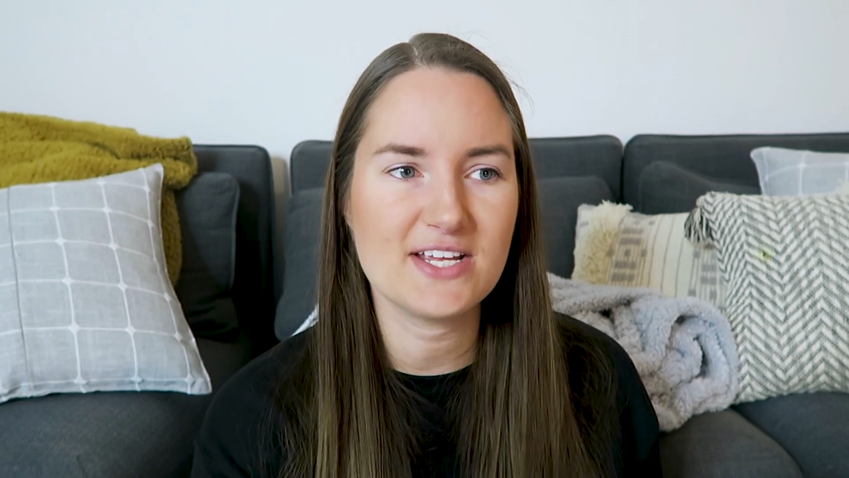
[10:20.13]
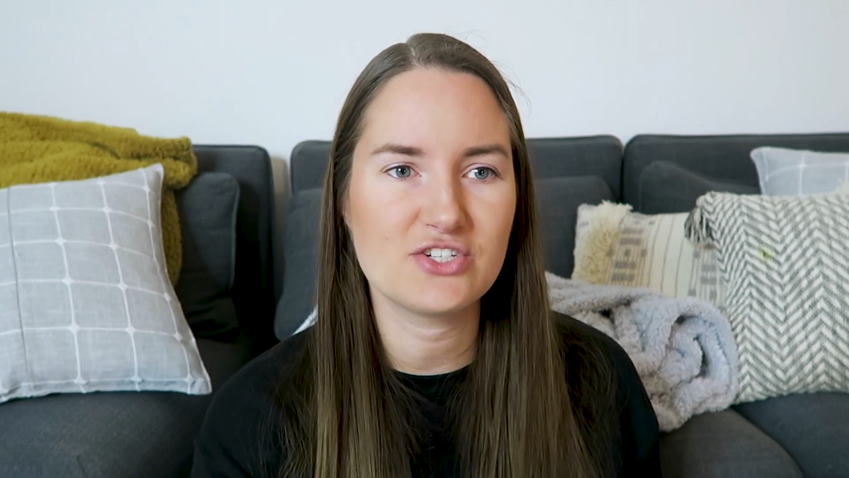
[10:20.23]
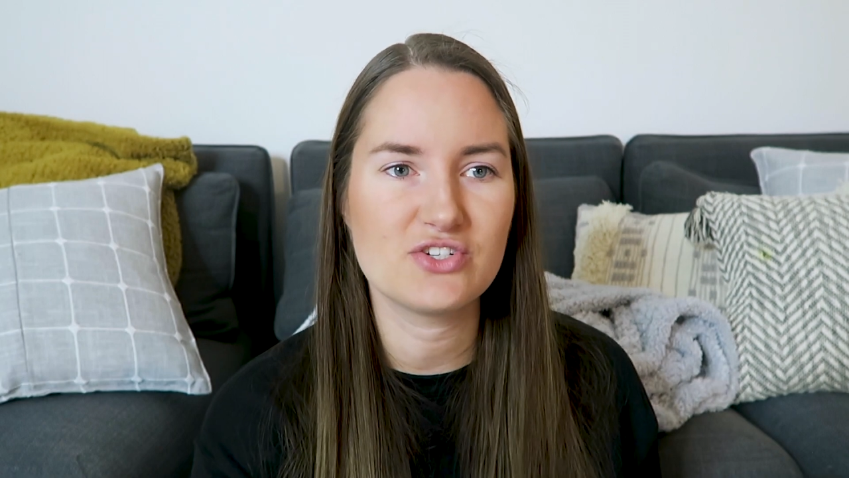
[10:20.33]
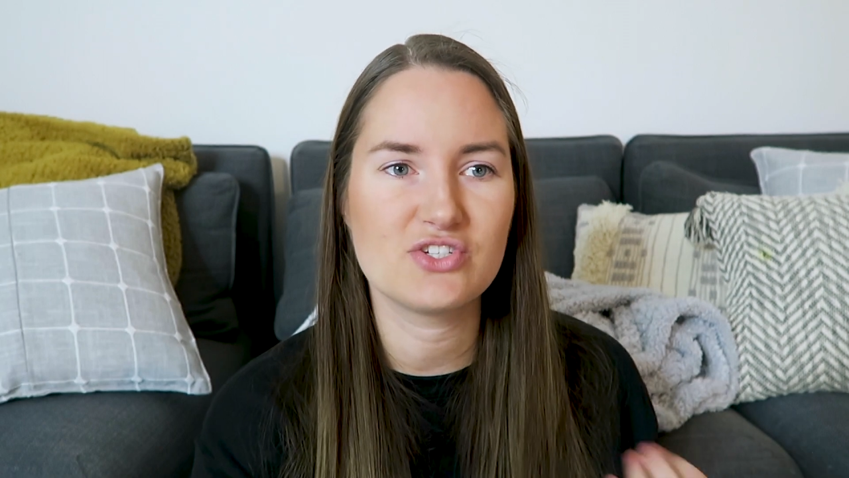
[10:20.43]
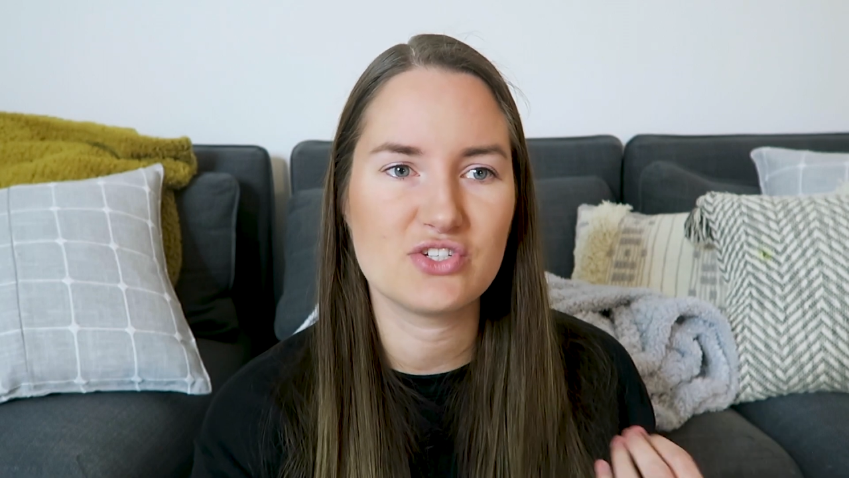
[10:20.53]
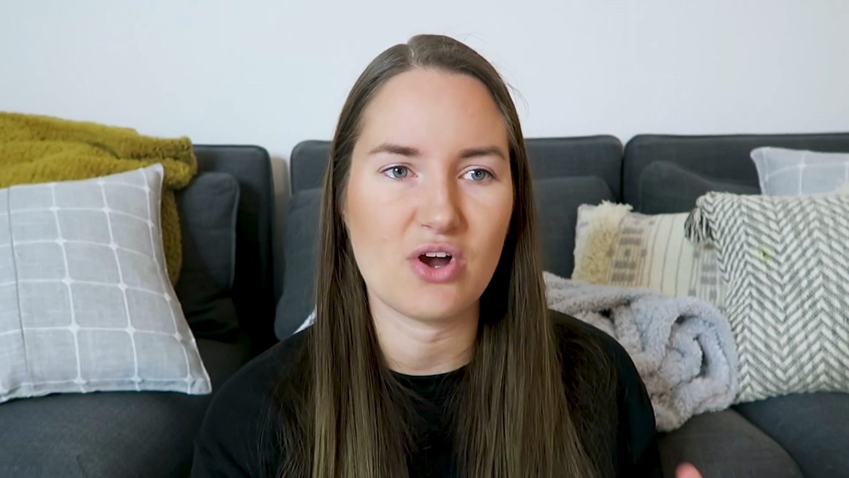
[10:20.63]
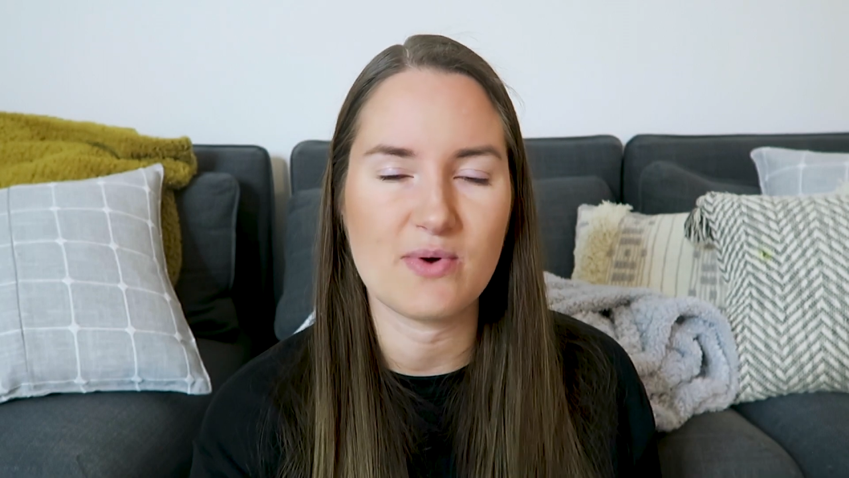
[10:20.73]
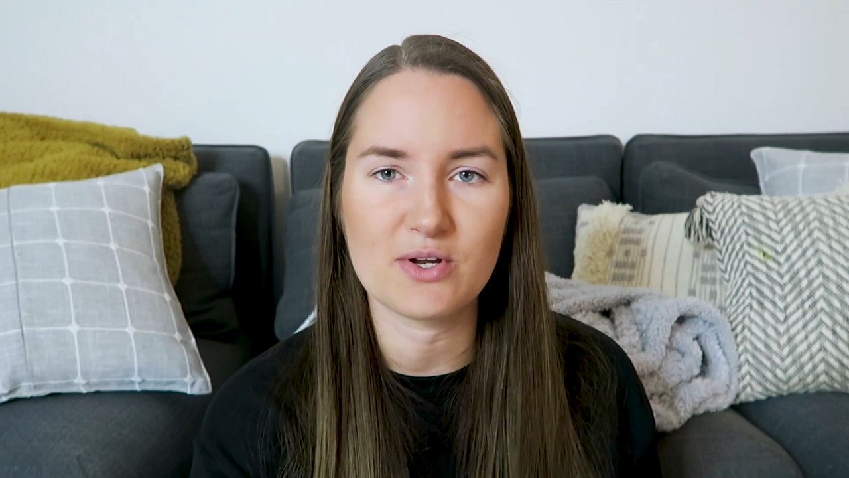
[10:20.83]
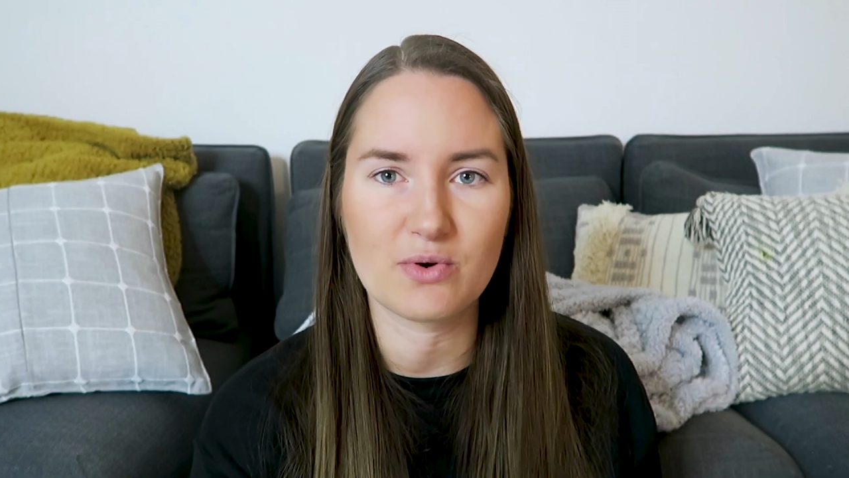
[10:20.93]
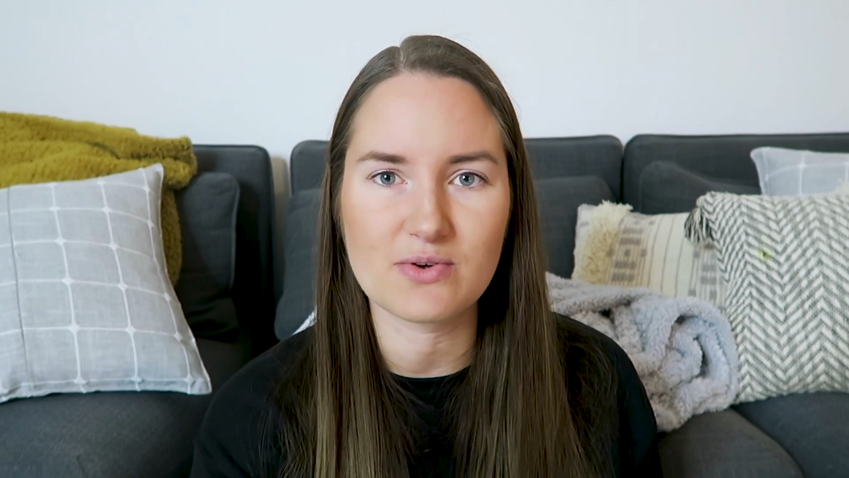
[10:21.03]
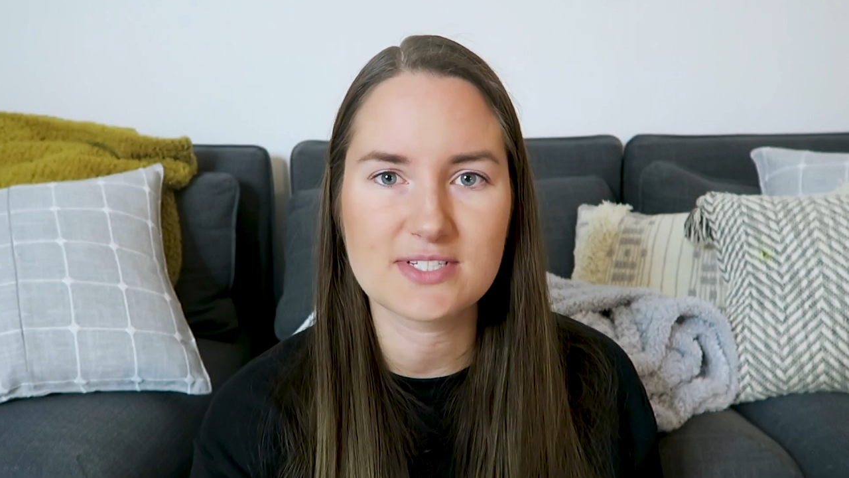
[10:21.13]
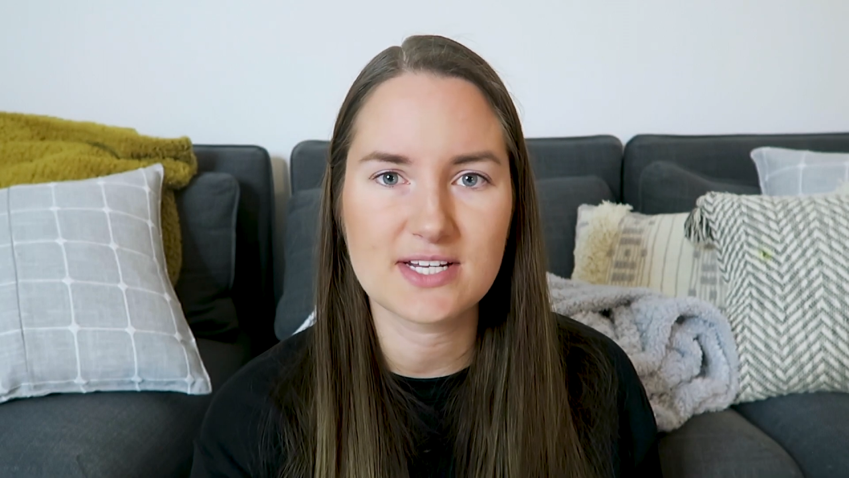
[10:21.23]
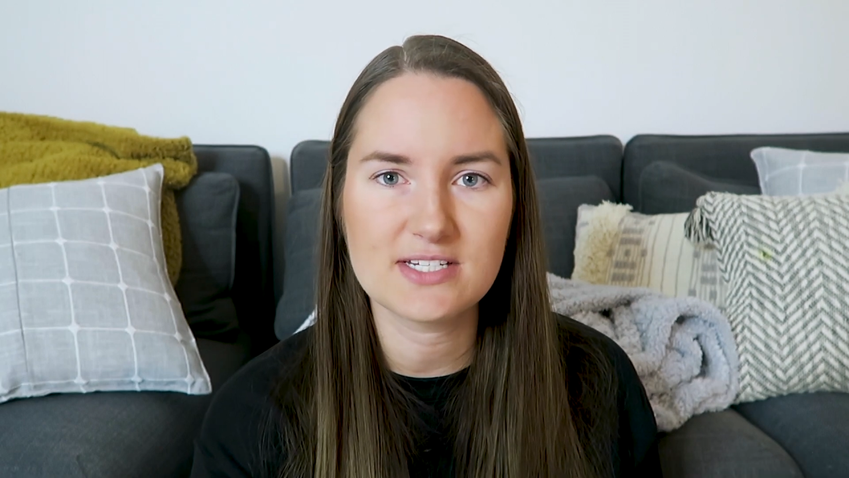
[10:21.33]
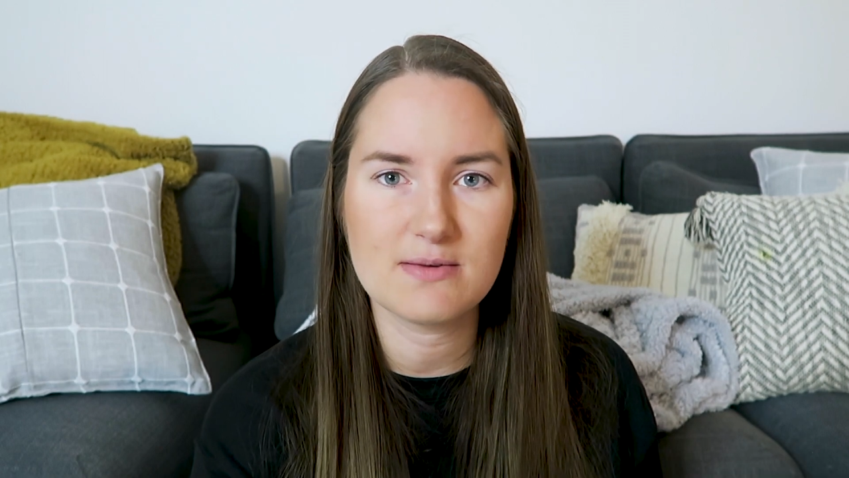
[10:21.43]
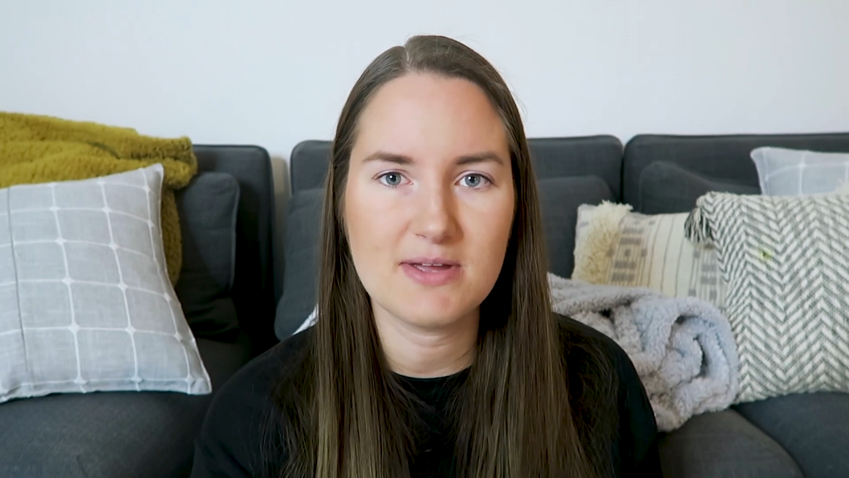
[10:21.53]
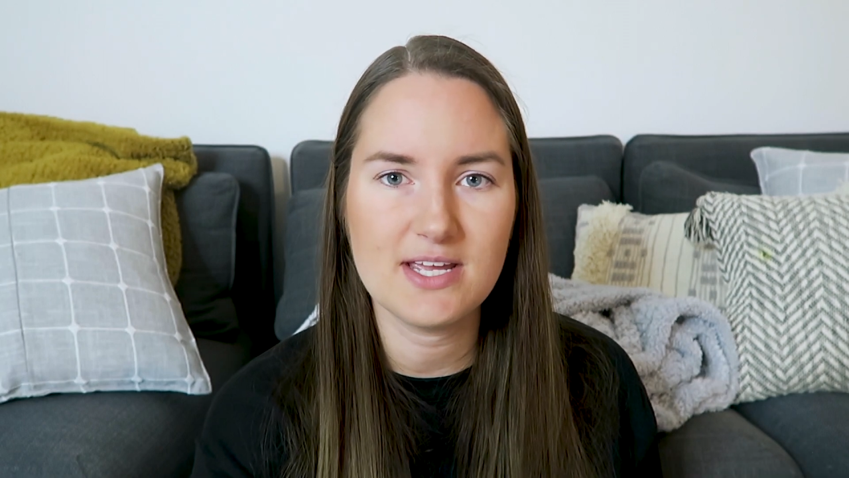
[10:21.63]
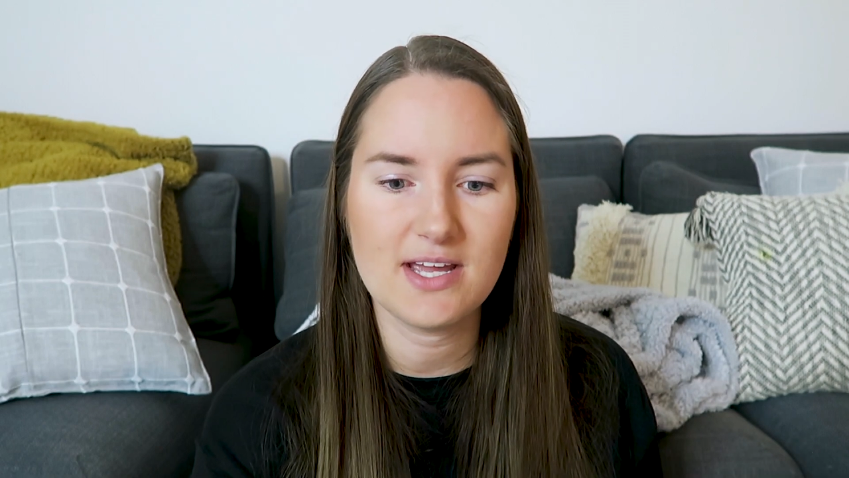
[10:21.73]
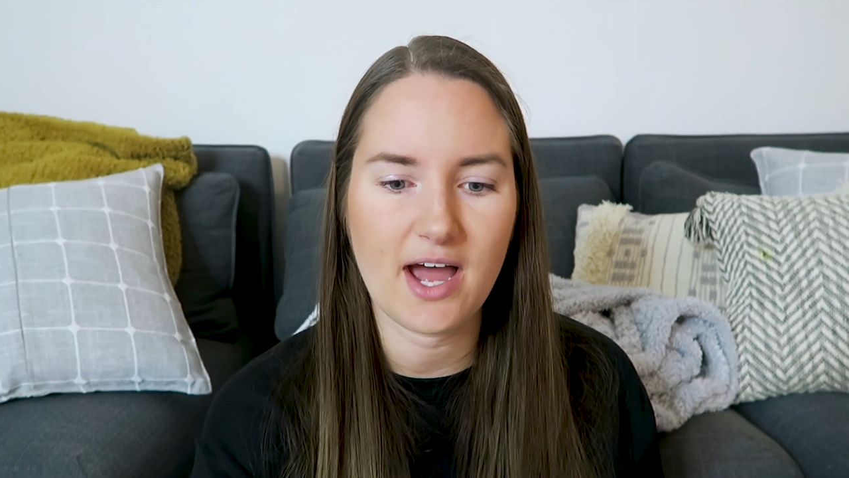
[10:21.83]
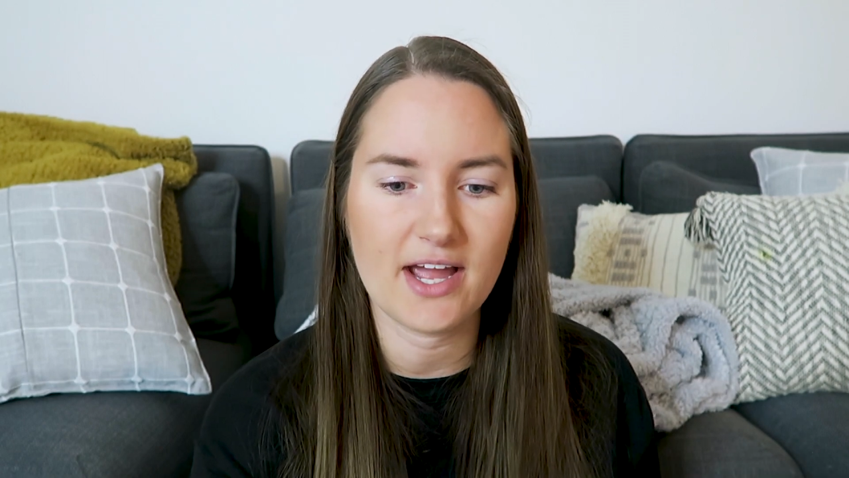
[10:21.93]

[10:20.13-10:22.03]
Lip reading: is just so engrossing to me.